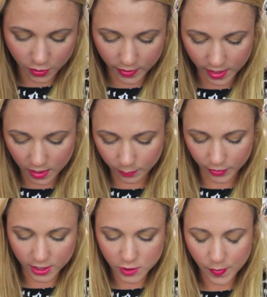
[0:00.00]
So I got a
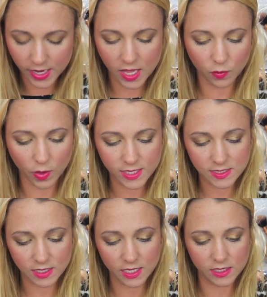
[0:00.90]
blush by N Y
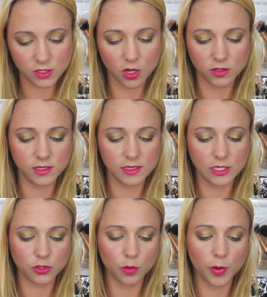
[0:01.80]
C. It's called
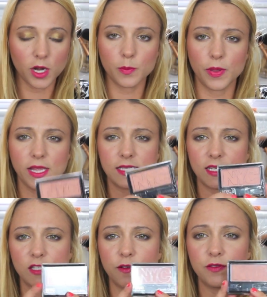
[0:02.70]
Central Park Pink
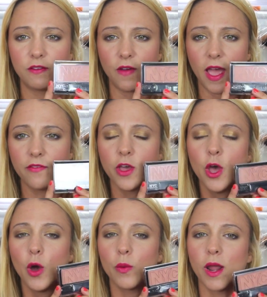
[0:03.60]
six fifty-five.
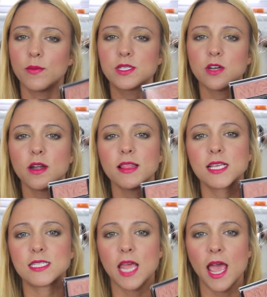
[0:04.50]
When I was starting
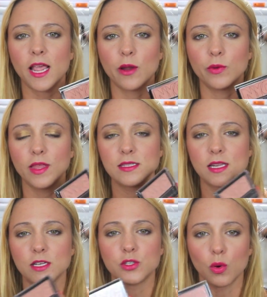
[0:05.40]
this tag, I realized
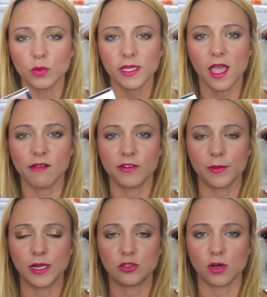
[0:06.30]
that I don't really have very
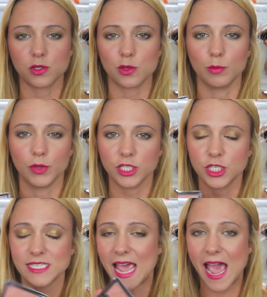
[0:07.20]
many drugstore
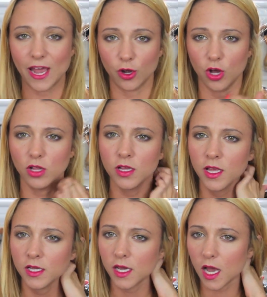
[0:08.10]
blushes at all.
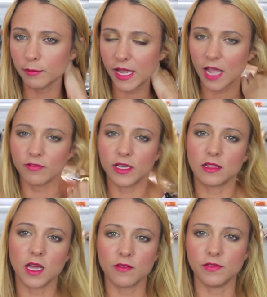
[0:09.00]
Um, I have like a
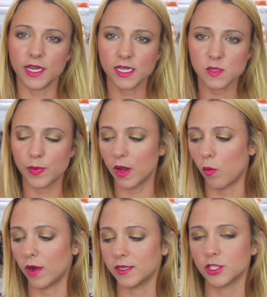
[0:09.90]
lot of N Y X, but I
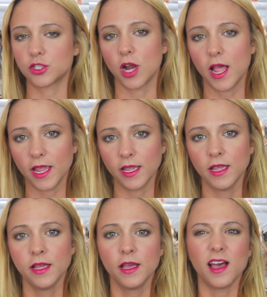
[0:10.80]
wanted to try
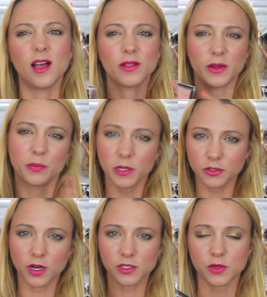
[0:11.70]
uh, like real
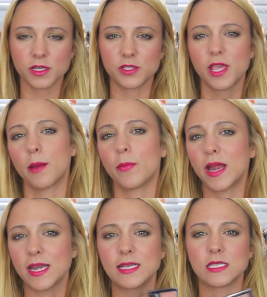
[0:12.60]
drugstore because you can't
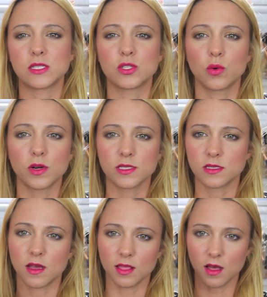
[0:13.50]
buy N Y X in stores.
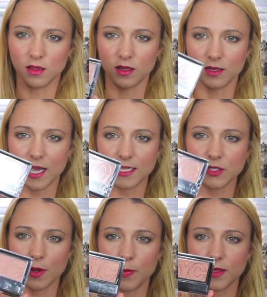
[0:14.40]
It's all, all online.
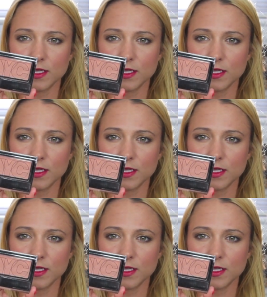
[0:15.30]
So I picked